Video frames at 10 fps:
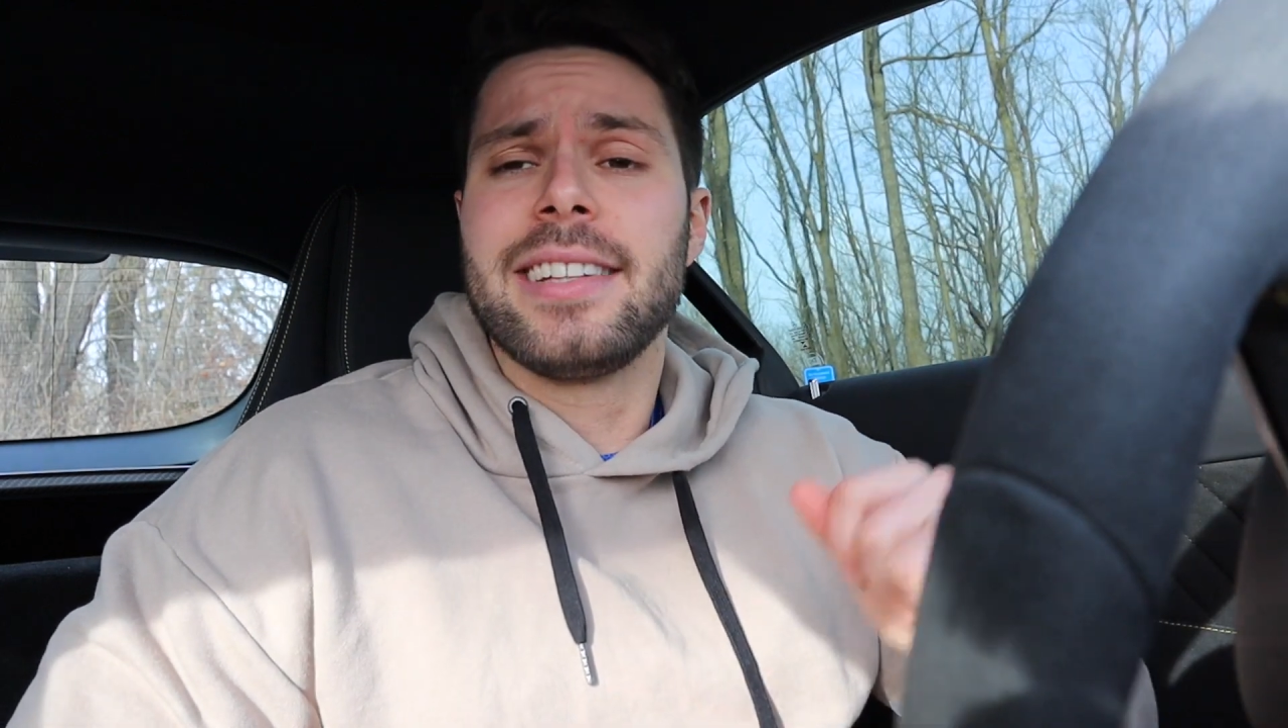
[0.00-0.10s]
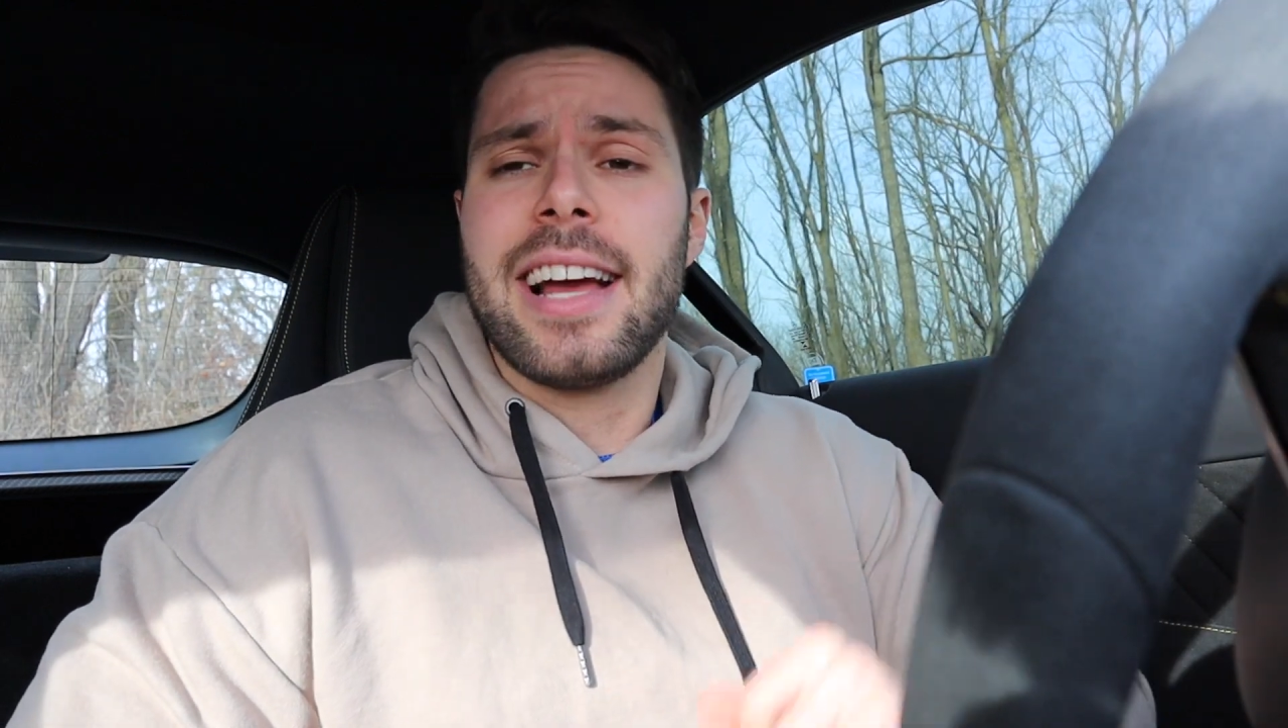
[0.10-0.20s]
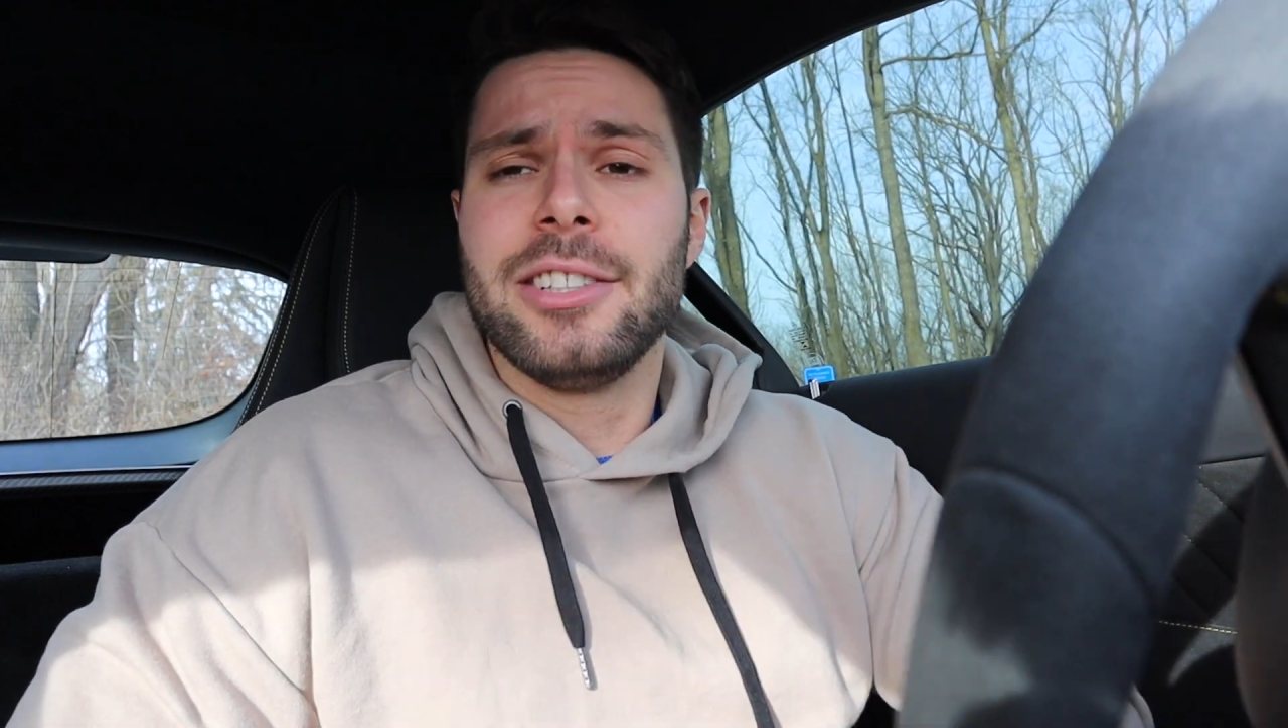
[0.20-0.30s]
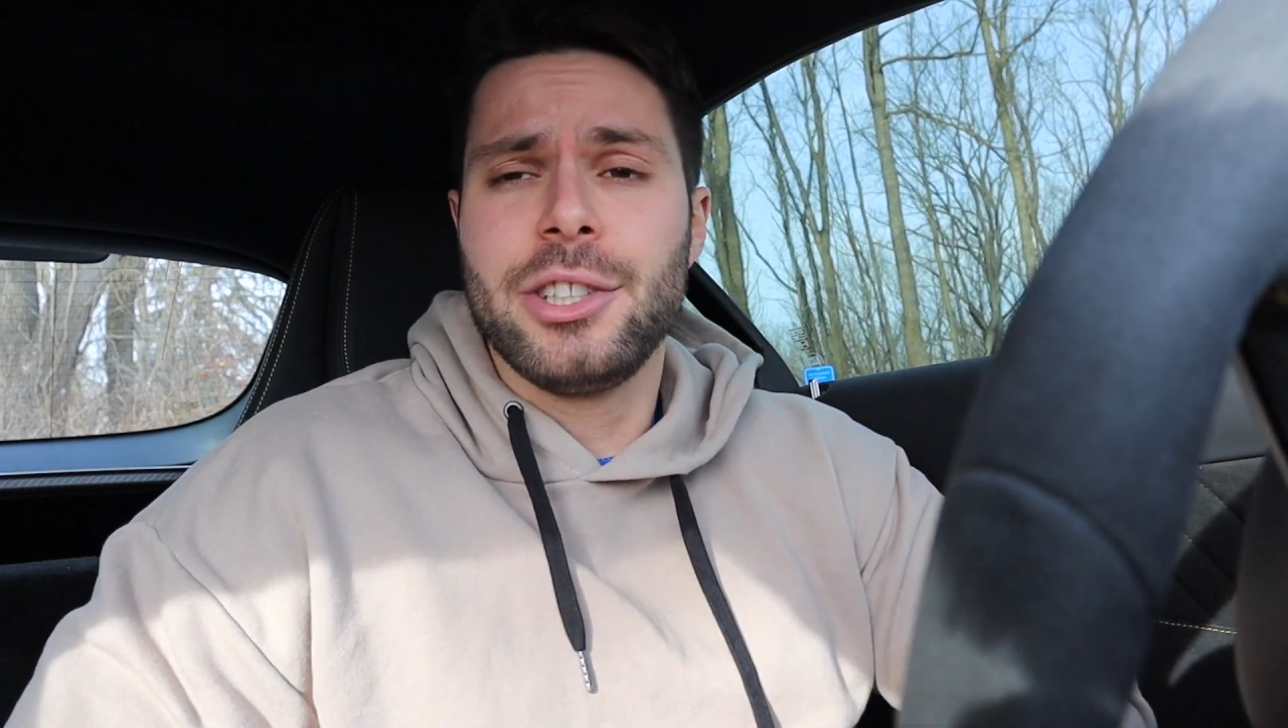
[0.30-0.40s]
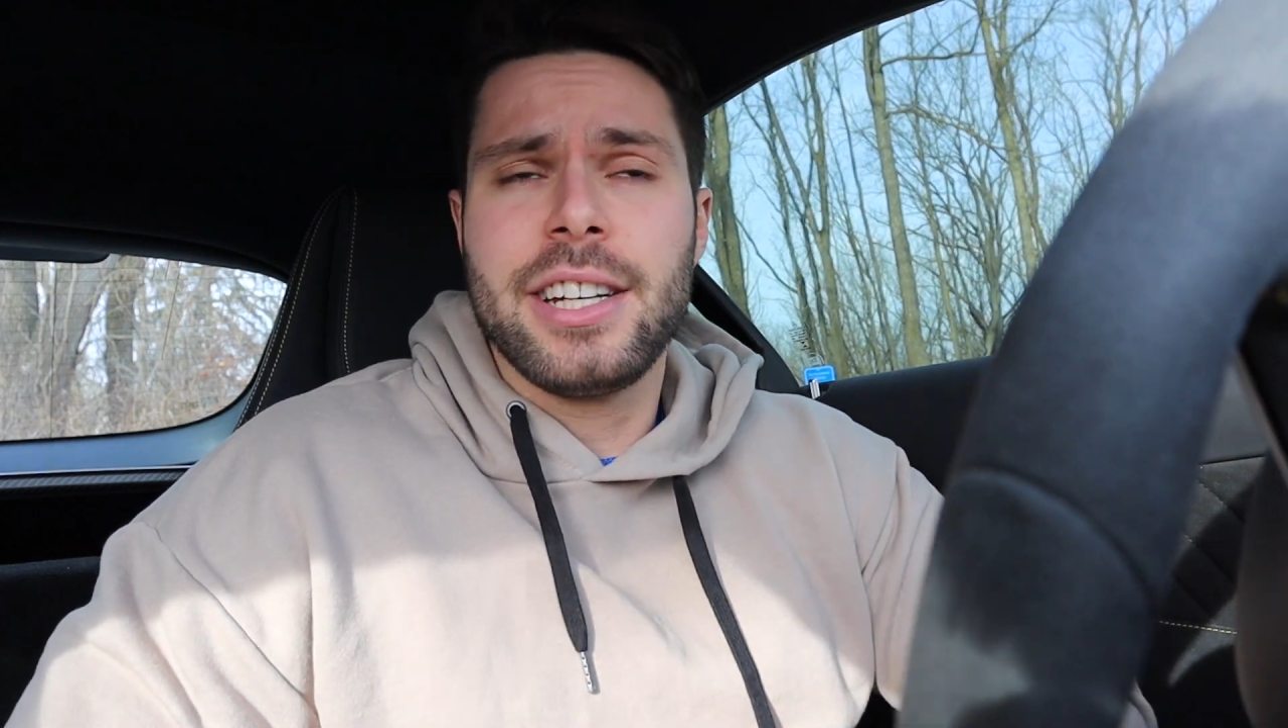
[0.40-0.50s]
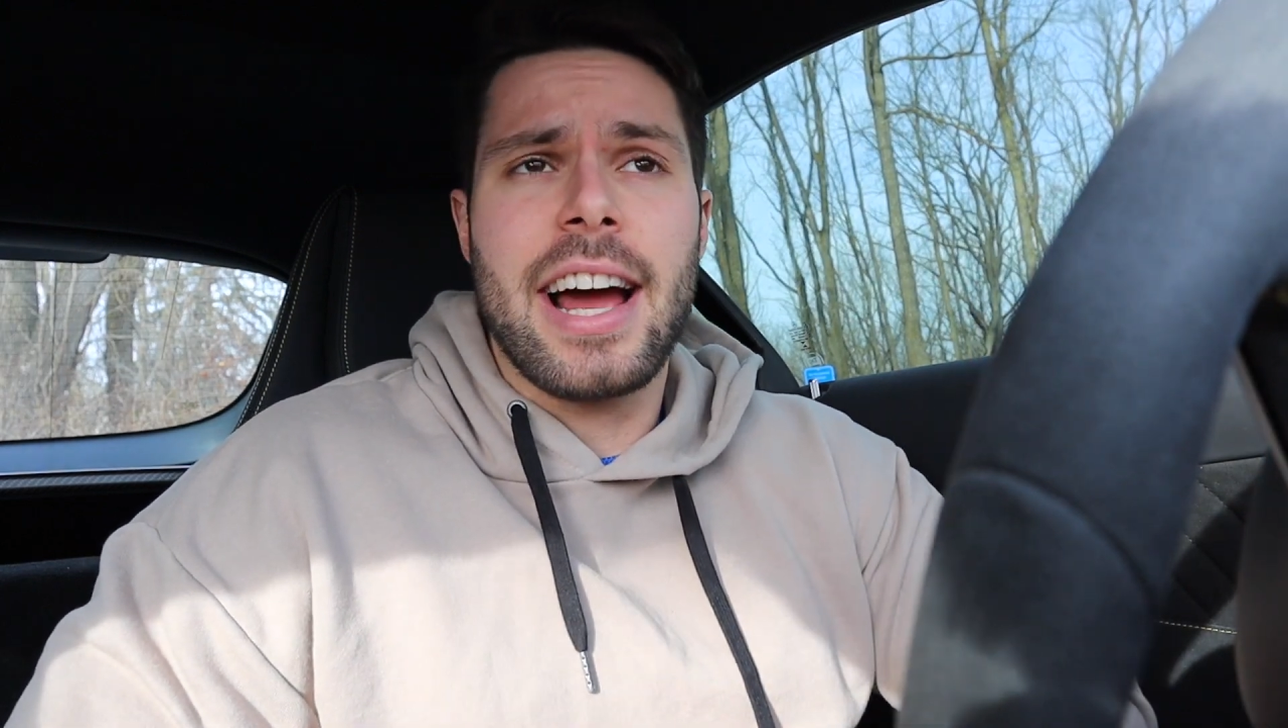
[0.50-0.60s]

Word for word: attention,